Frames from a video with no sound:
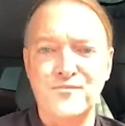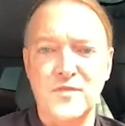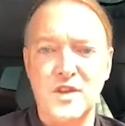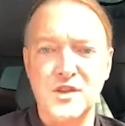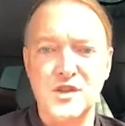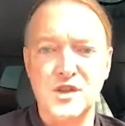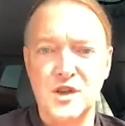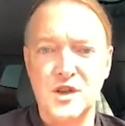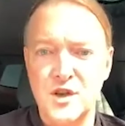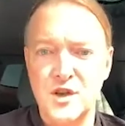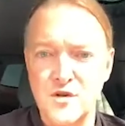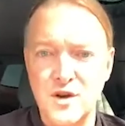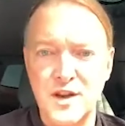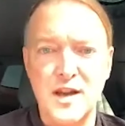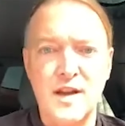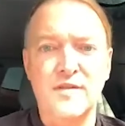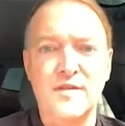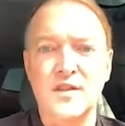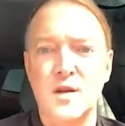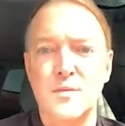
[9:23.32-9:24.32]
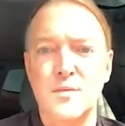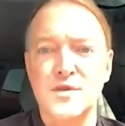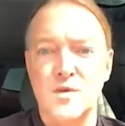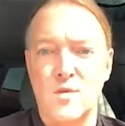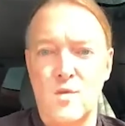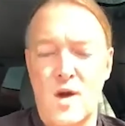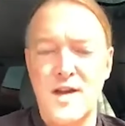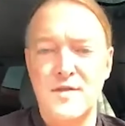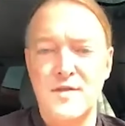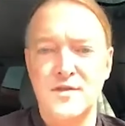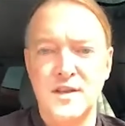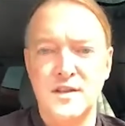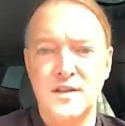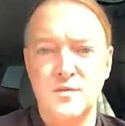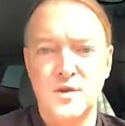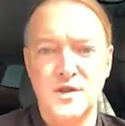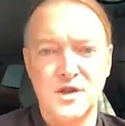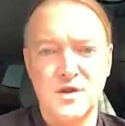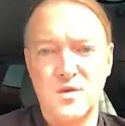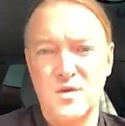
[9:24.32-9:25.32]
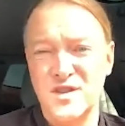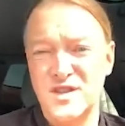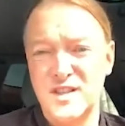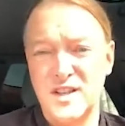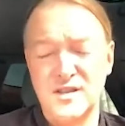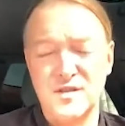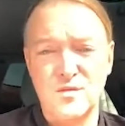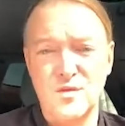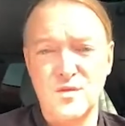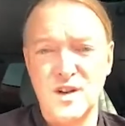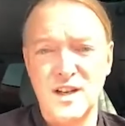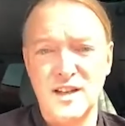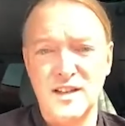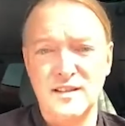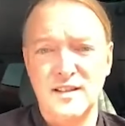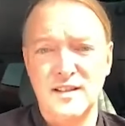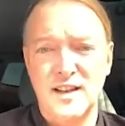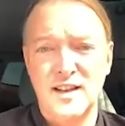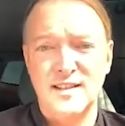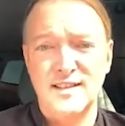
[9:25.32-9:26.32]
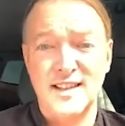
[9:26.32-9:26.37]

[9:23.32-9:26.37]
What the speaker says: security envelopes around it, which of course doesn't really